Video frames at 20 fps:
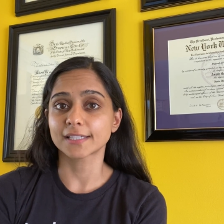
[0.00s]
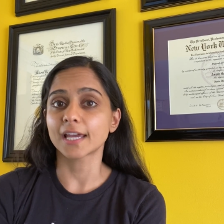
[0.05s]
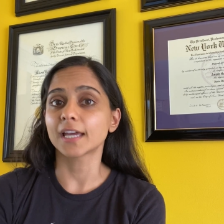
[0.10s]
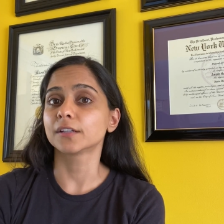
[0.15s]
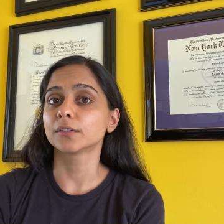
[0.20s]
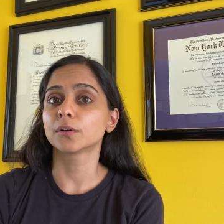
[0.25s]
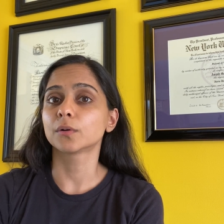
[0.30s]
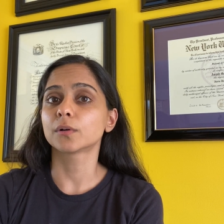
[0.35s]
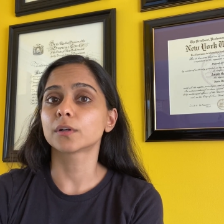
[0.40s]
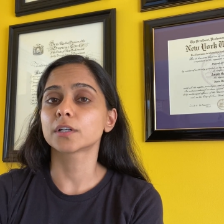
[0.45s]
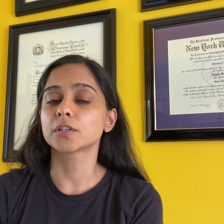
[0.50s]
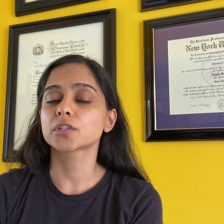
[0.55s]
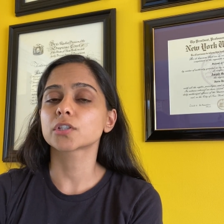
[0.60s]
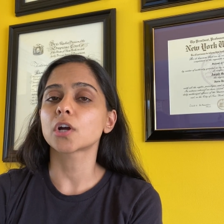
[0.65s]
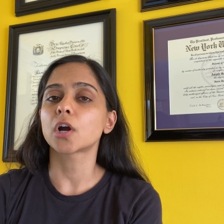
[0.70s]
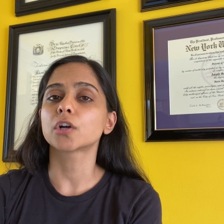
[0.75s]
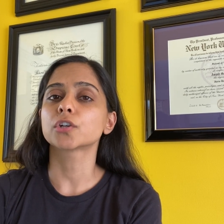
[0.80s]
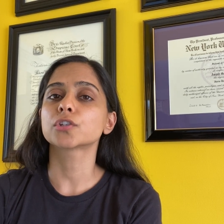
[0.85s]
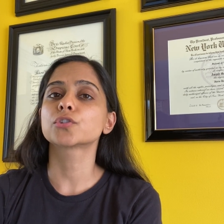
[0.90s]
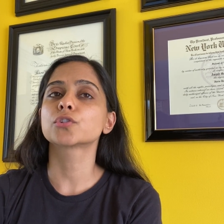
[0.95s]
Ed course
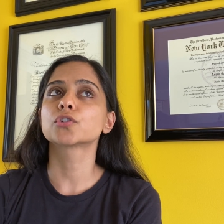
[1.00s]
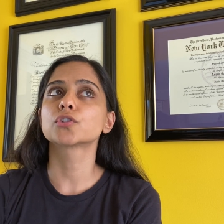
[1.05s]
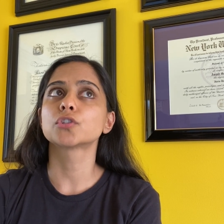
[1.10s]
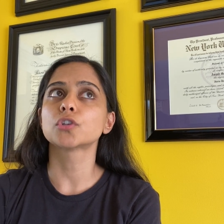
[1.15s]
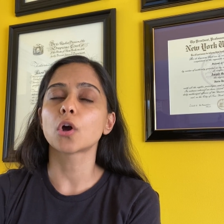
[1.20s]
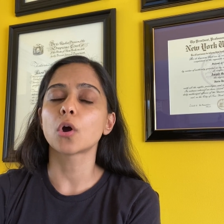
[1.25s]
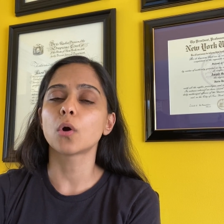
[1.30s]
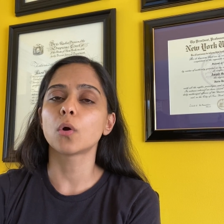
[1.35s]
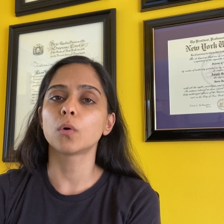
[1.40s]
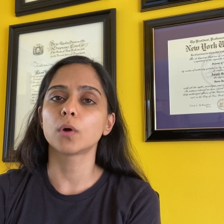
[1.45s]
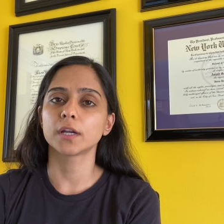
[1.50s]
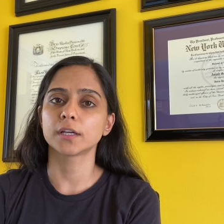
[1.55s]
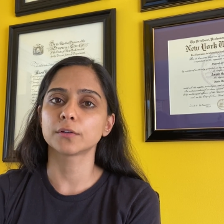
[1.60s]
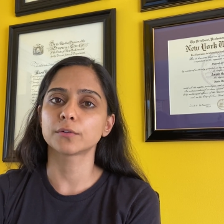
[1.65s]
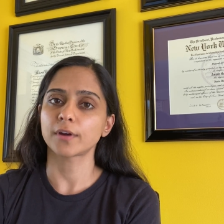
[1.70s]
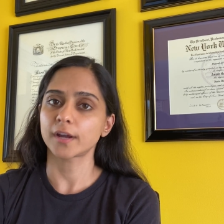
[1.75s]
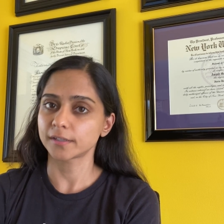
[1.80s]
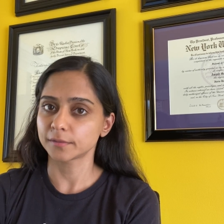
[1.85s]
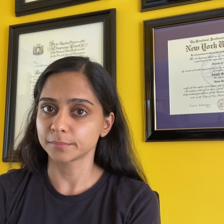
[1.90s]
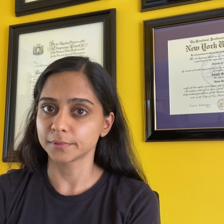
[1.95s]
are so
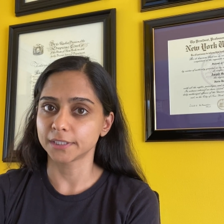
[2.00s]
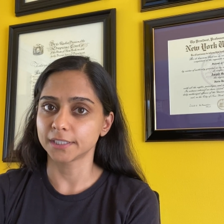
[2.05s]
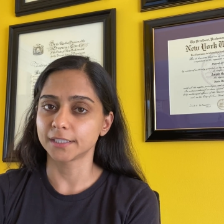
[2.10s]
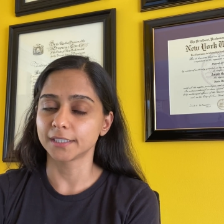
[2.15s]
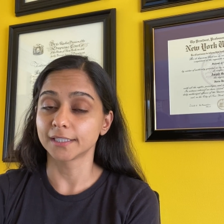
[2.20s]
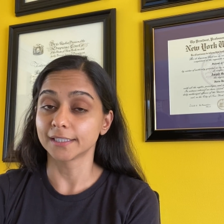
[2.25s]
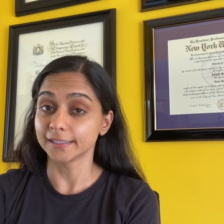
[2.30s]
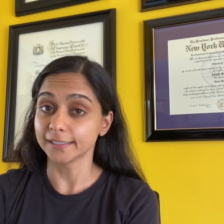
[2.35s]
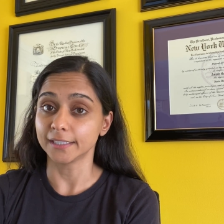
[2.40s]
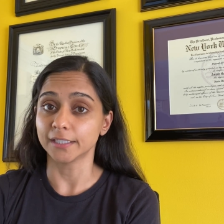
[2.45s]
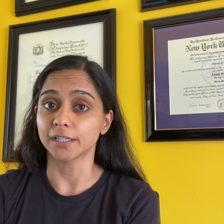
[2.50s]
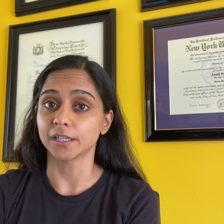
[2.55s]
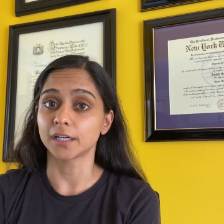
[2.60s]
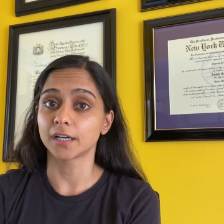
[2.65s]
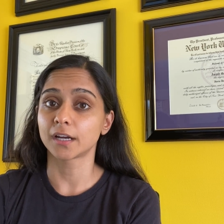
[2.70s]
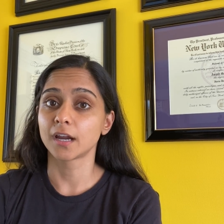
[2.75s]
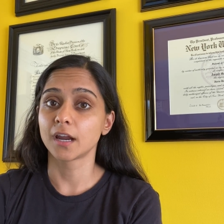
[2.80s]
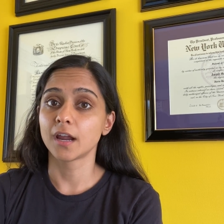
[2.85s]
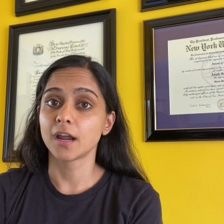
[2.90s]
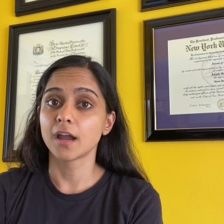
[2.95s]
incredibly
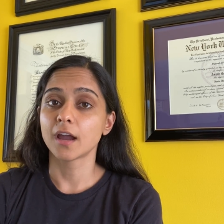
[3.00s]
clear.